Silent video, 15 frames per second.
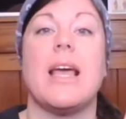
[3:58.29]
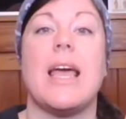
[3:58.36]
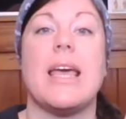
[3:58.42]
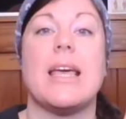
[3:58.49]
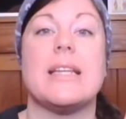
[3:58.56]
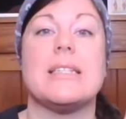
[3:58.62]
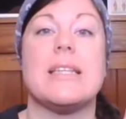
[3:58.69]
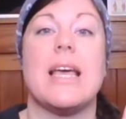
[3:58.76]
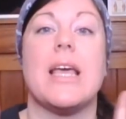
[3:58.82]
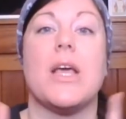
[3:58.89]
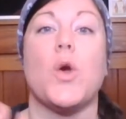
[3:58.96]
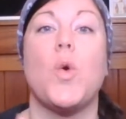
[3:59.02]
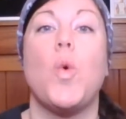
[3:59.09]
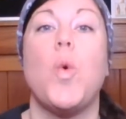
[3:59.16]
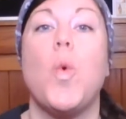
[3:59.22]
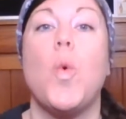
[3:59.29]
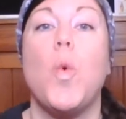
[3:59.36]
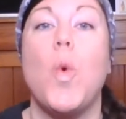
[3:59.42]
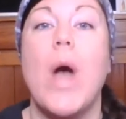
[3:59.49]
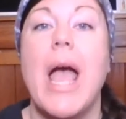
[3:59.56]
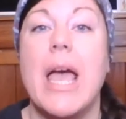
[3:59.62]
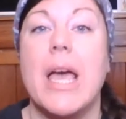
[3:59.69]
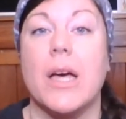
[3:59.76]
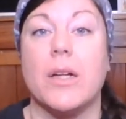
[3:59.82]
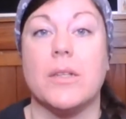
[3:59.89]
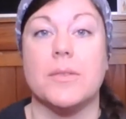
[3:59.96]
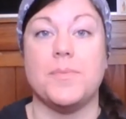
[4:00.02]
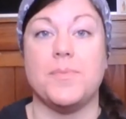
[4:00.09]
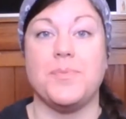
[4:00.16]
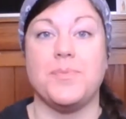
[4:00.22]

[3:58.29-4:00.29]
and a quail.